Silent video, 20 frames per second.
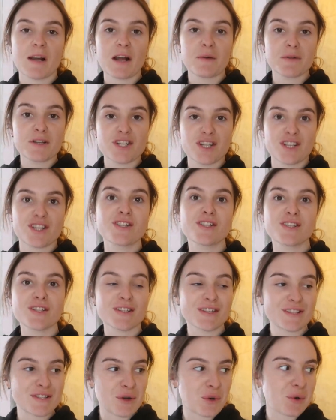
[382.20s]
and I were just
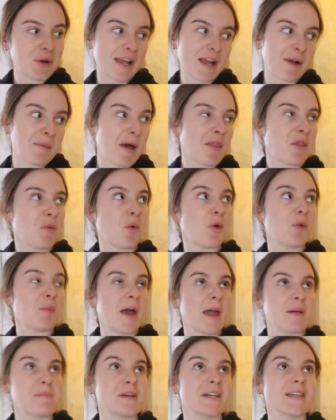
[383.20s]
talking about the
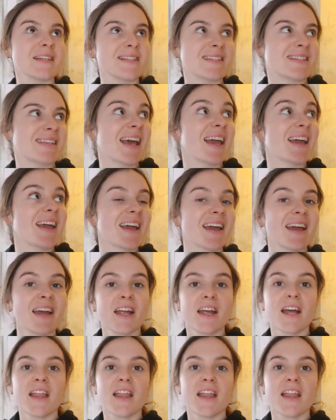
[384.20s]
wallpaper and saying,